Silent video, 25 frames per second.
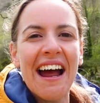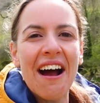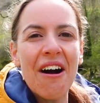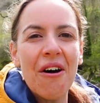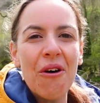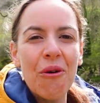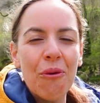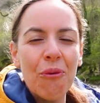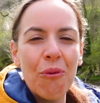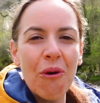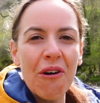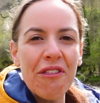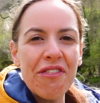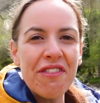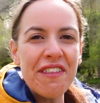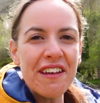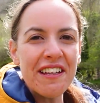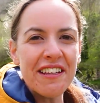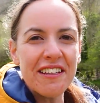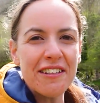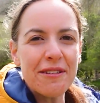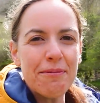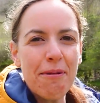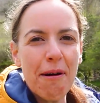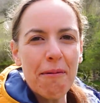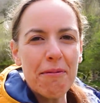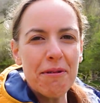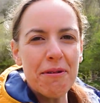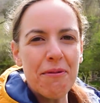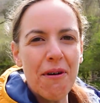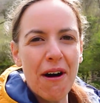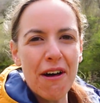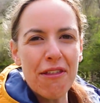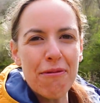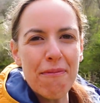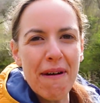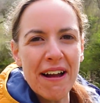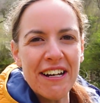Now, one thing that's probably
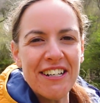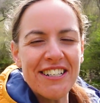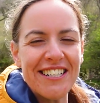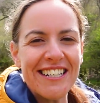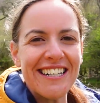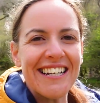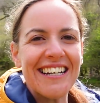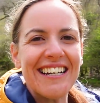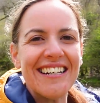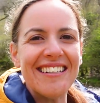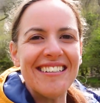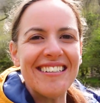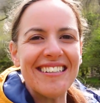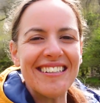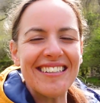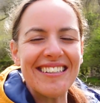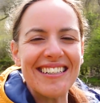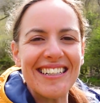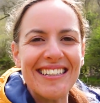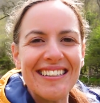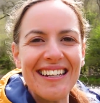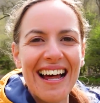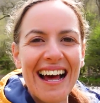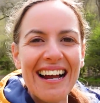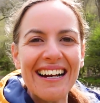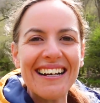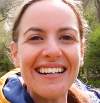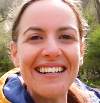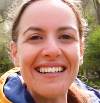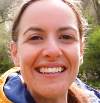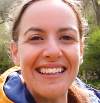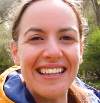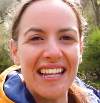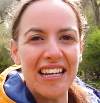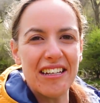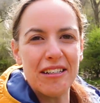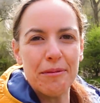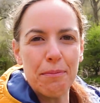worth mentioning is it's exactly
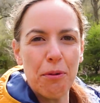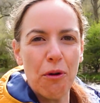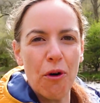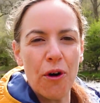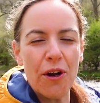this